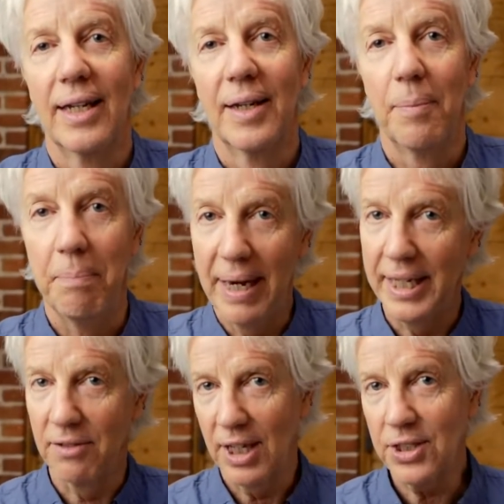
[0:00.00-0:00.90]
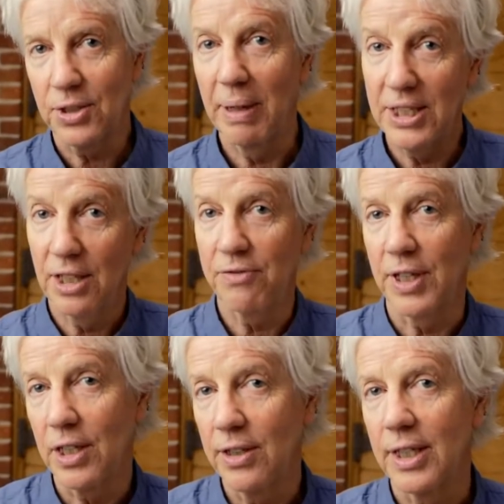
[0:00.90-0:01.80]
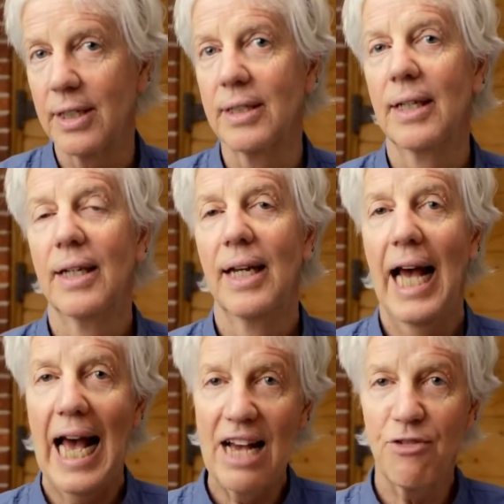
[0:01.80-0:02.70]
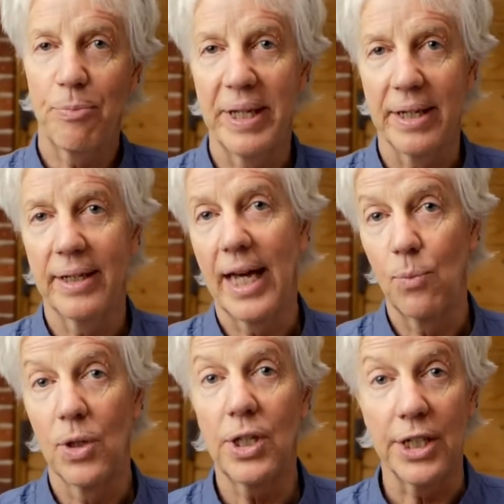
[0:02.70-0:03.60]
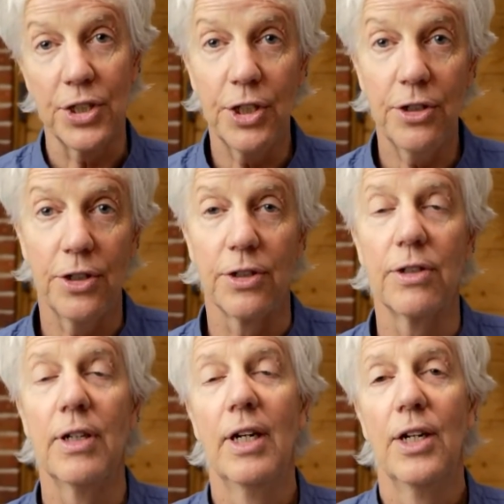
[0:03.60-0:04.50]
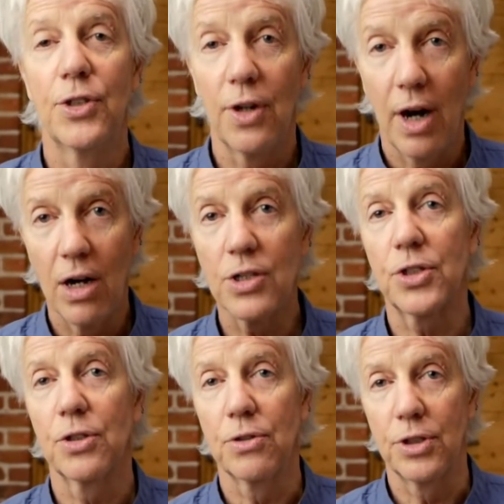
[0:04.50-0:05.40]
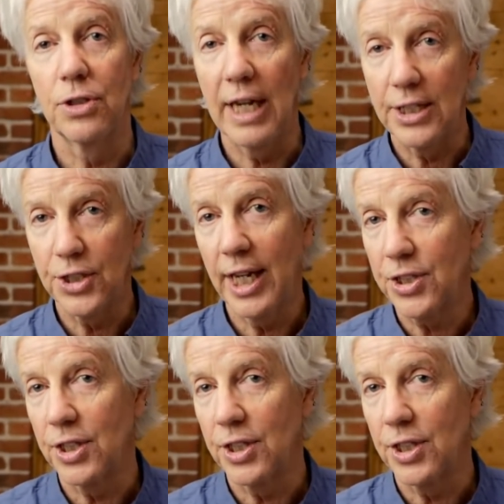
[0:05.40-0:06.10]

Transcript: many of us, myself included, have been and will continue to also do educational